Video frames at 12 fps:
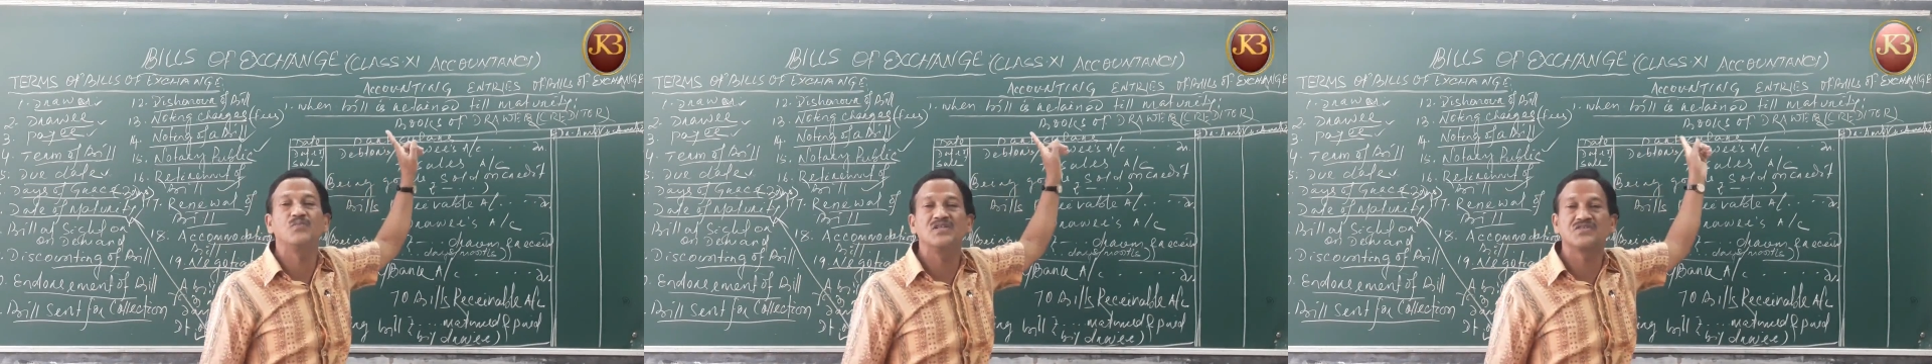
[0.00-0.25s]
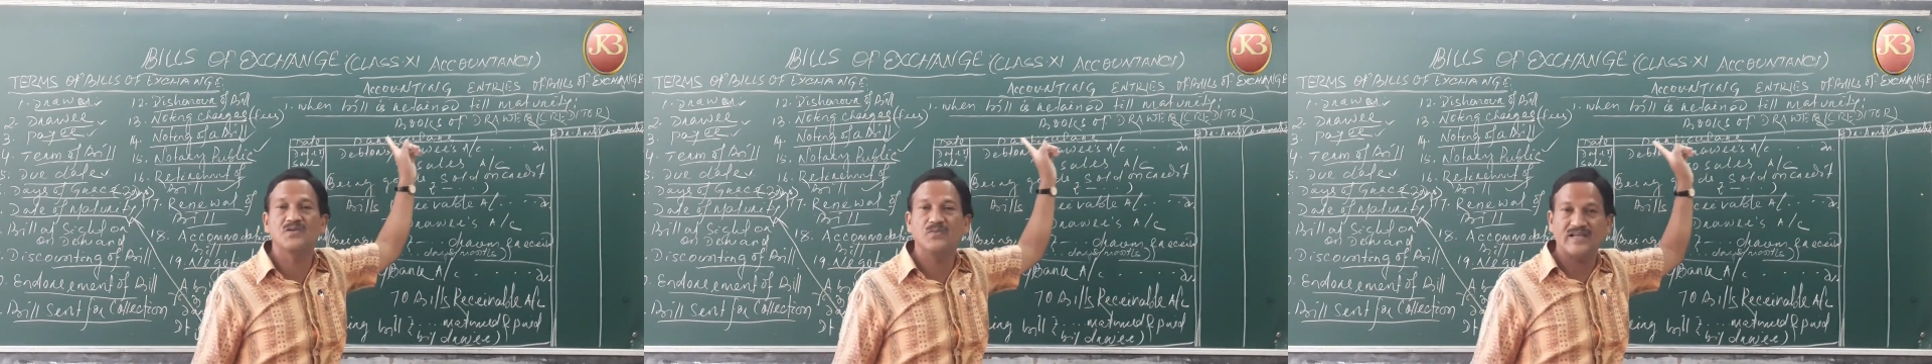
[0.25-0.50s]

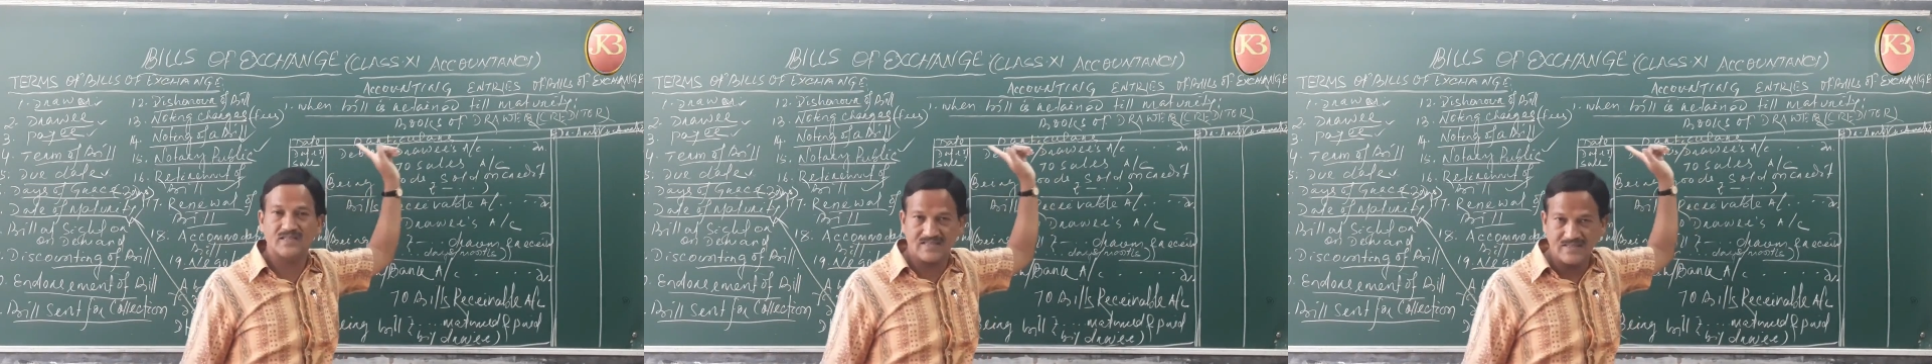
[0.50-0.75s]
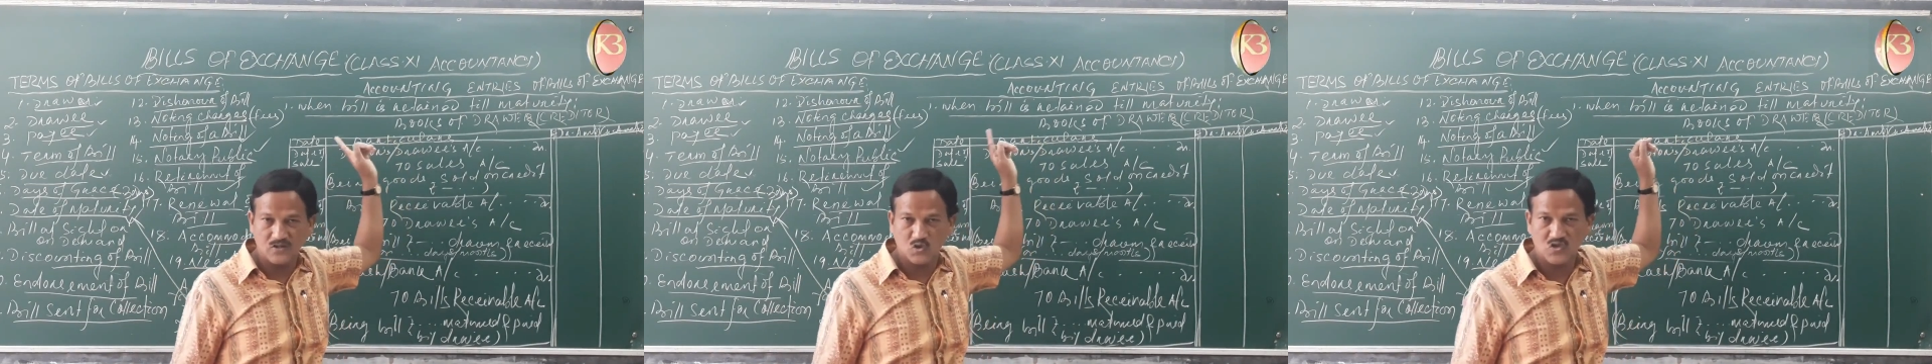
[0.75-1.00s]
bills of
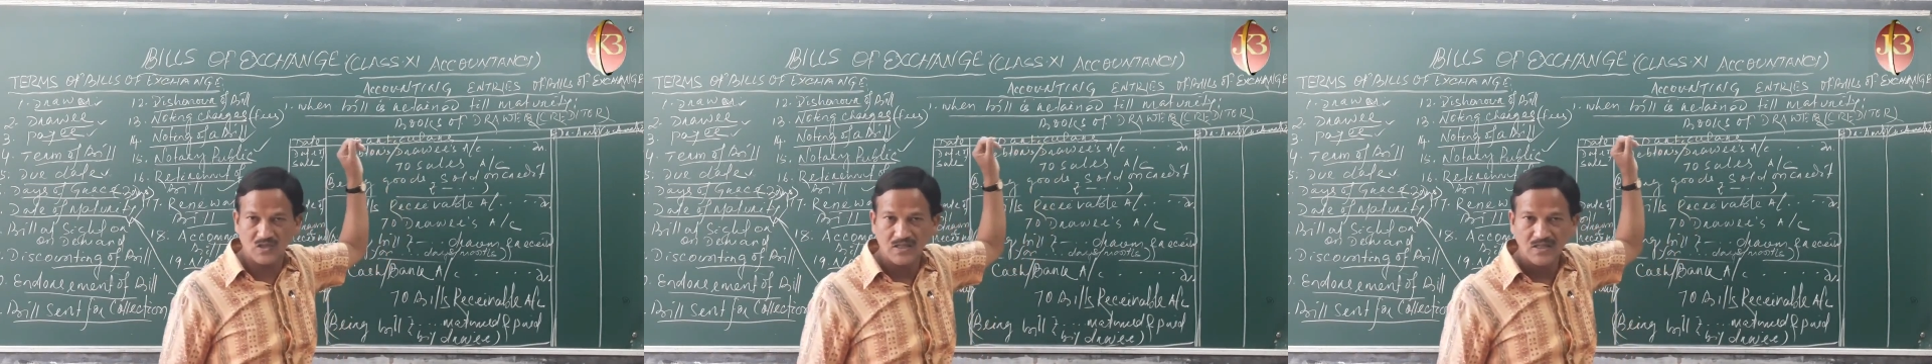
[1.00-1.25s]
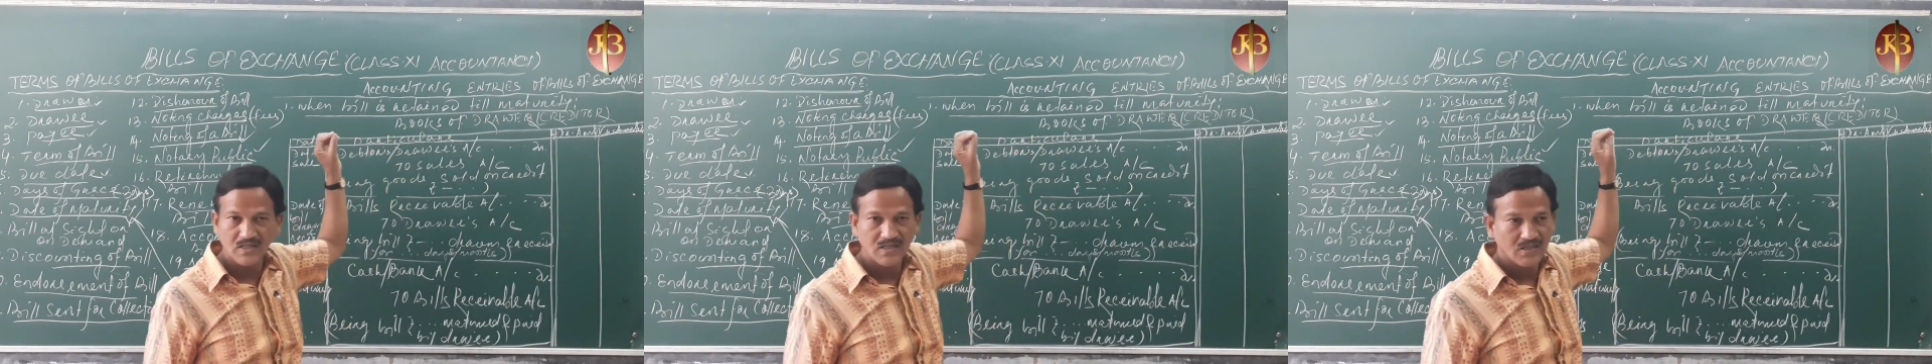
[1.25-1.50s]
exchange.
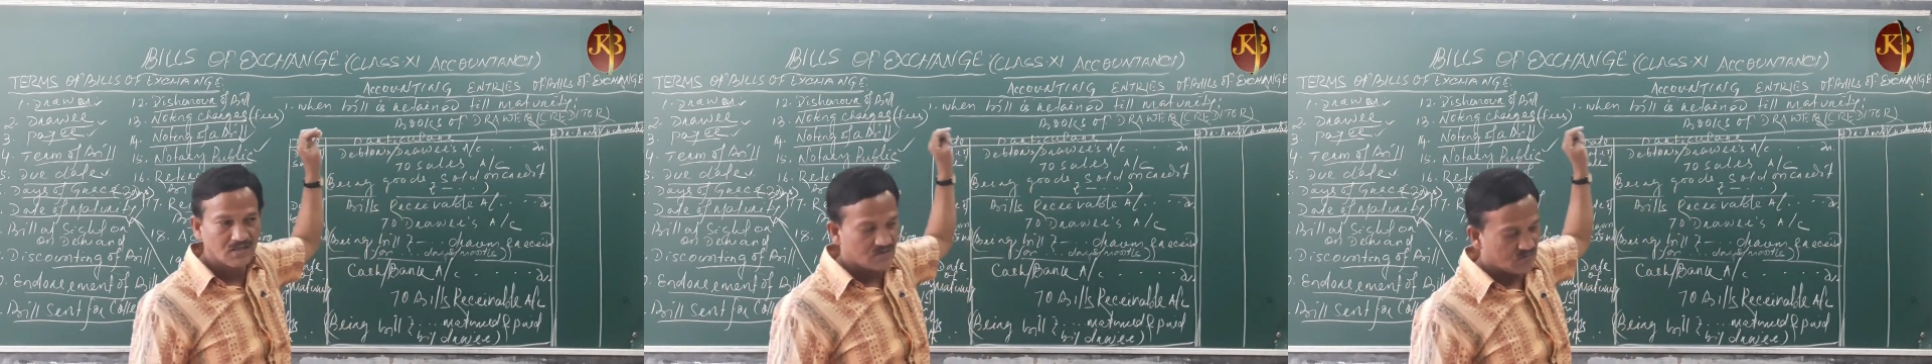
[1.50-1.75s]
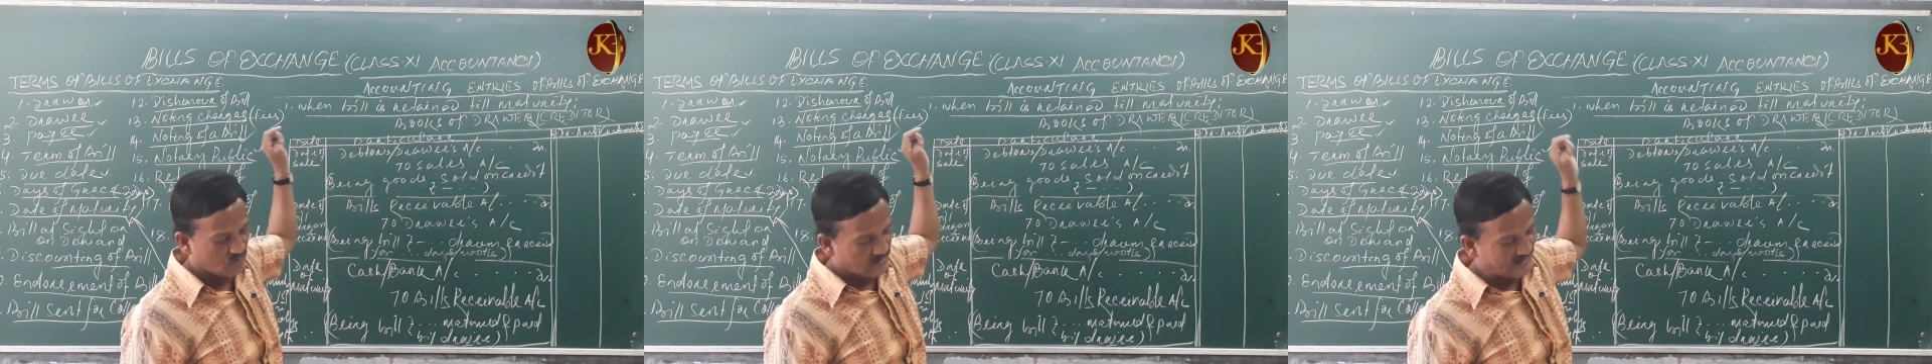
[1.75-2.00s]

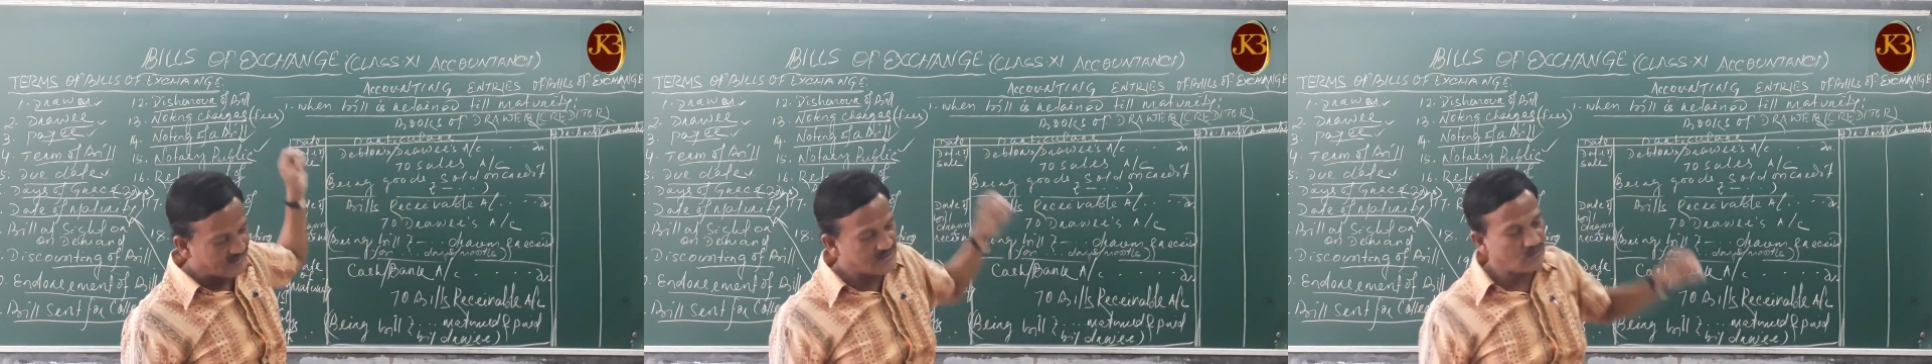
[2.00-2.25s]
So as